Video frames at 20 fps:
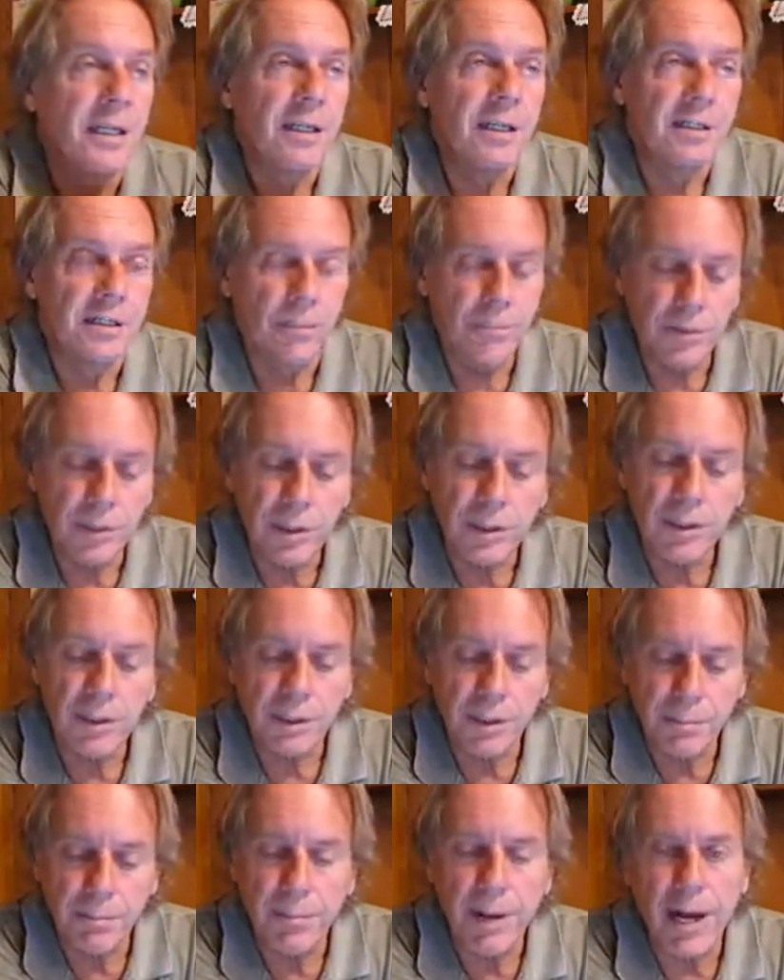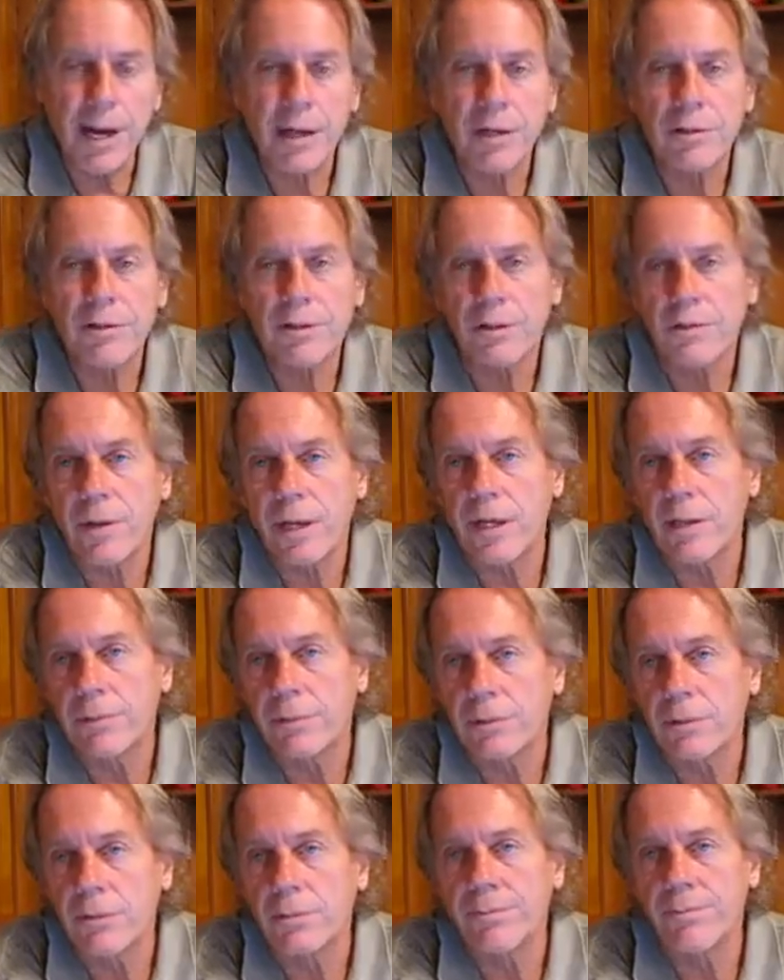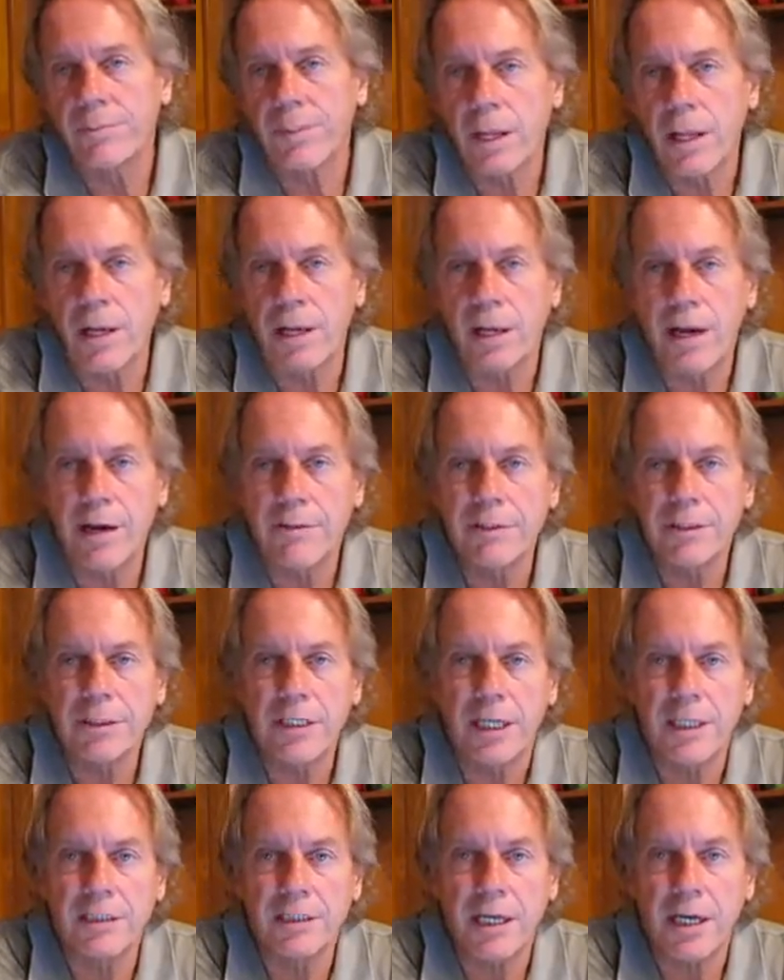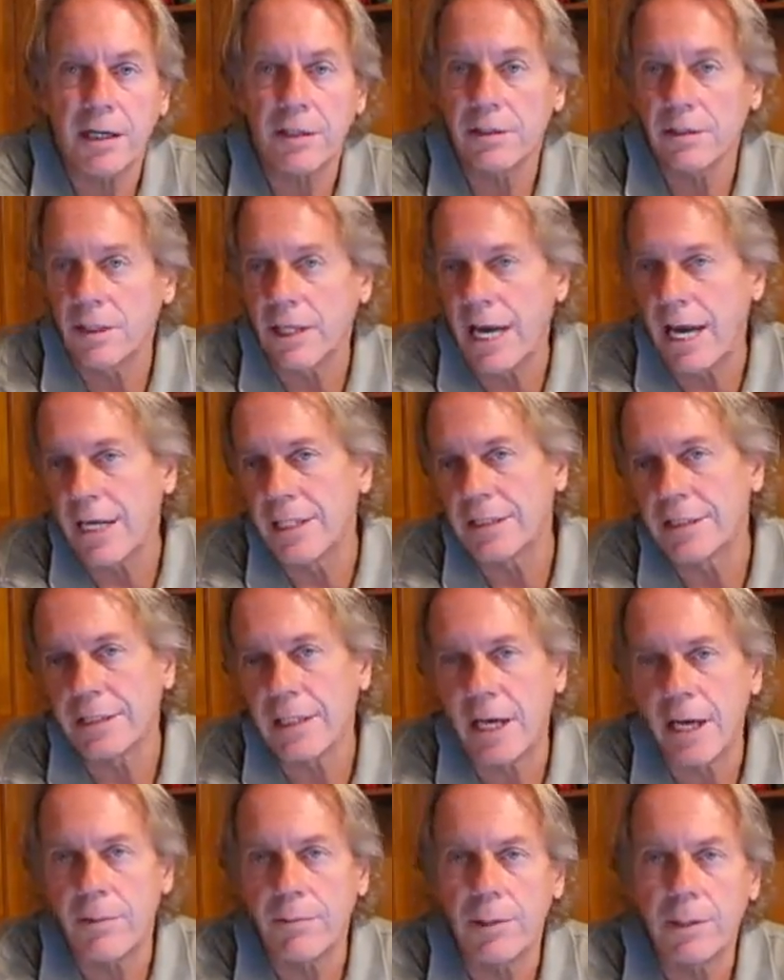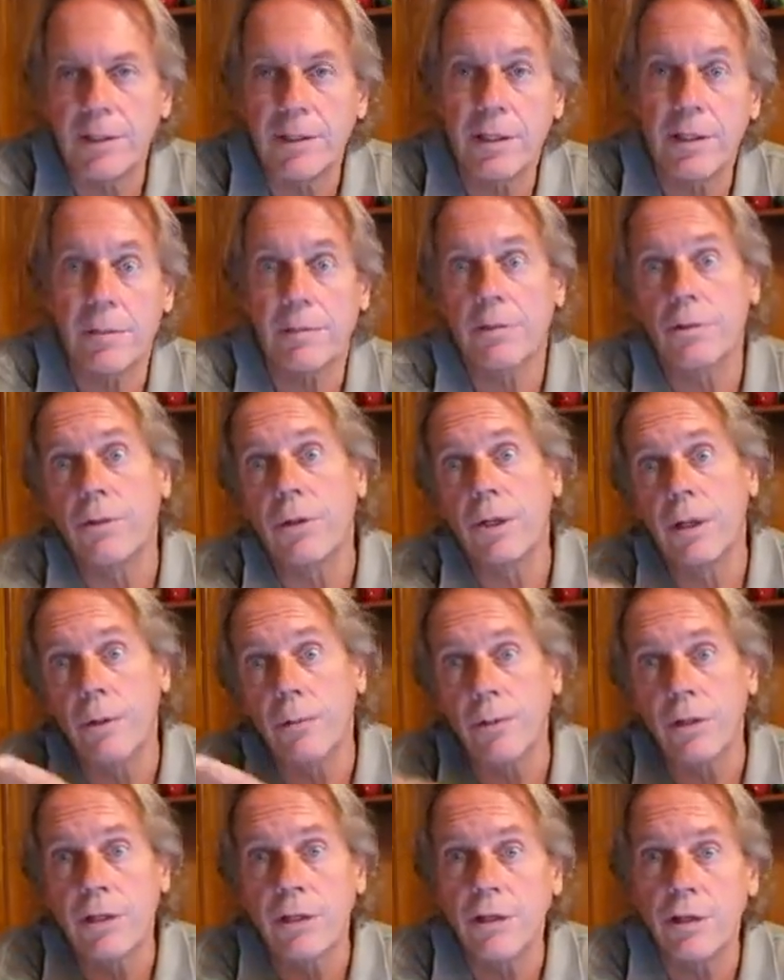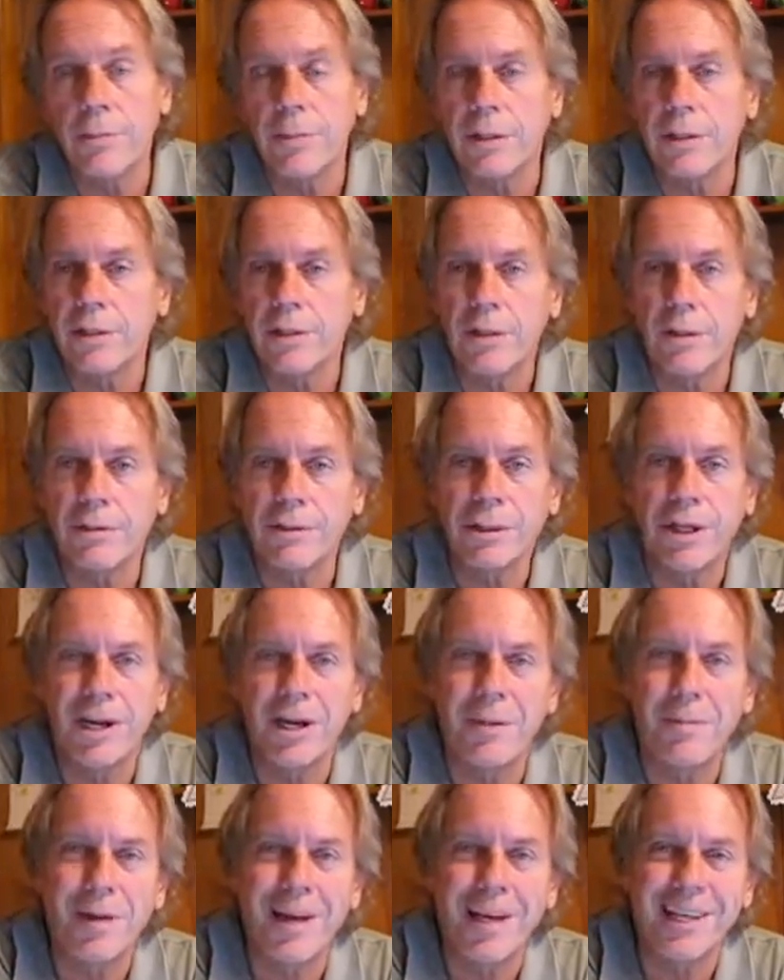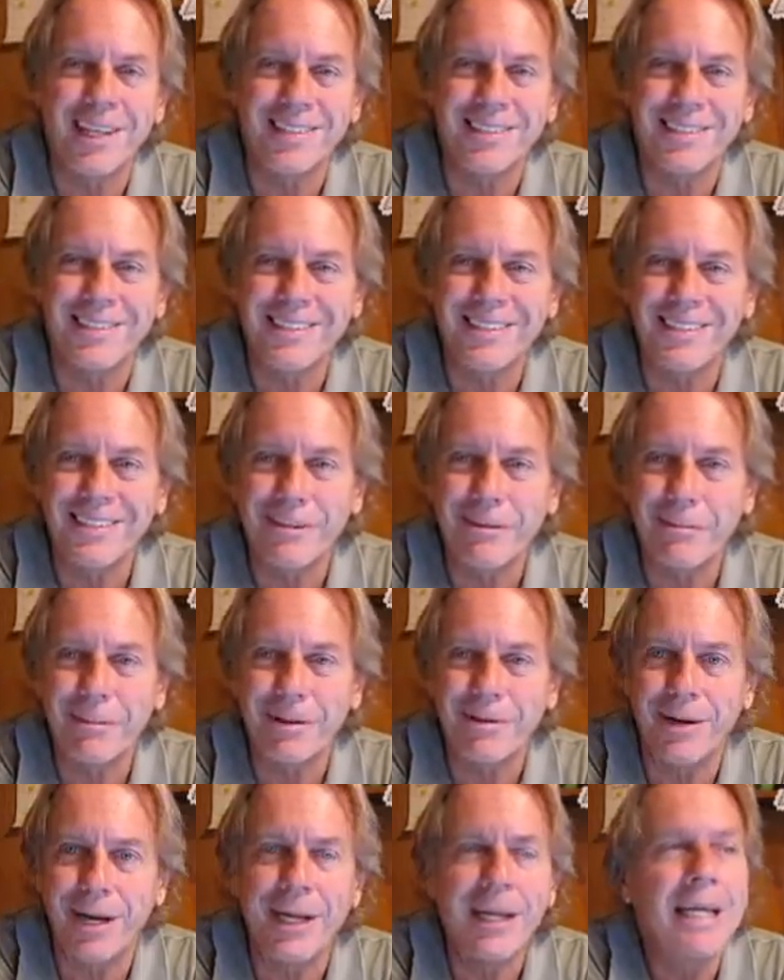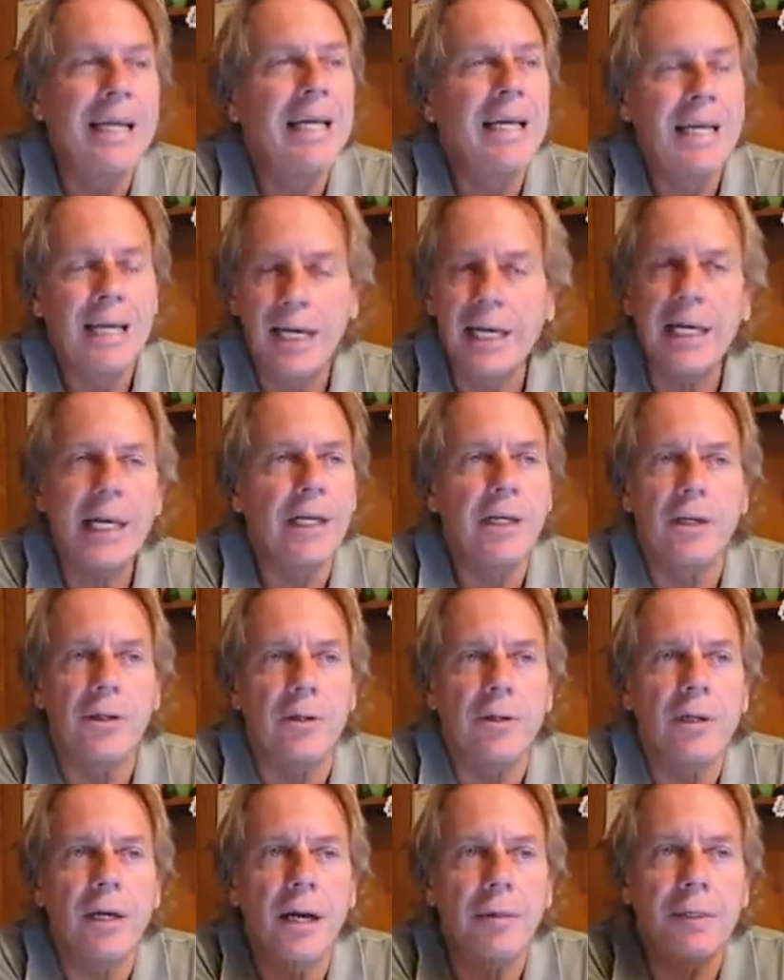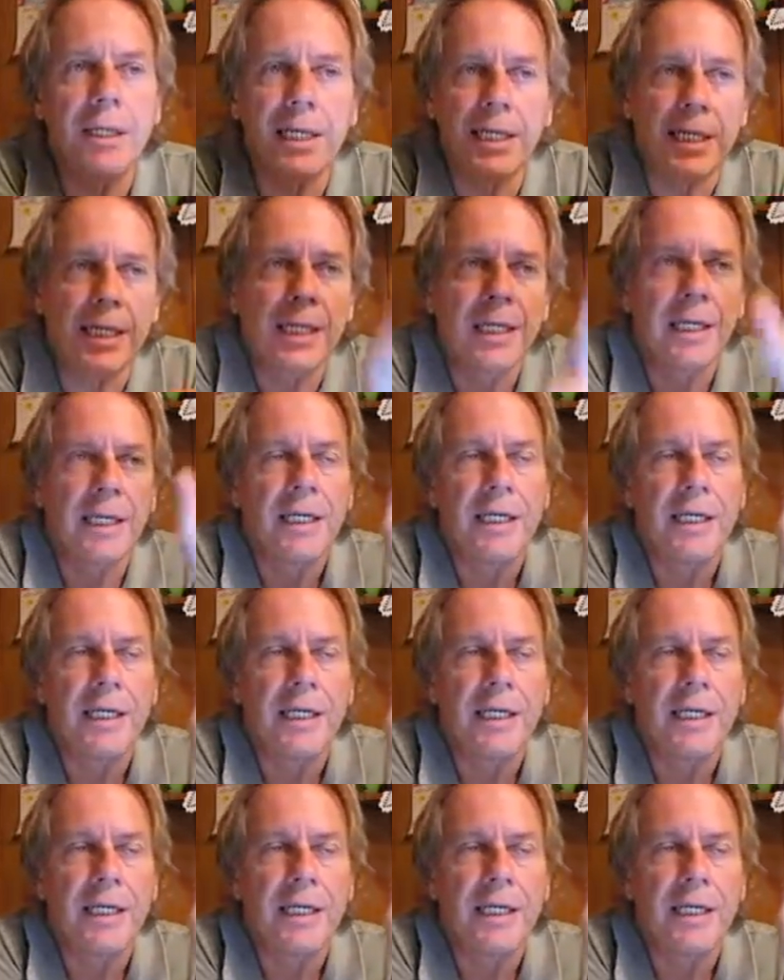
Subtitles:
some really biodegradable larvicides out, and Ghana's got one. They're doing it with Cuba. They're going to try to make us look stupid, right? And they do. I mean,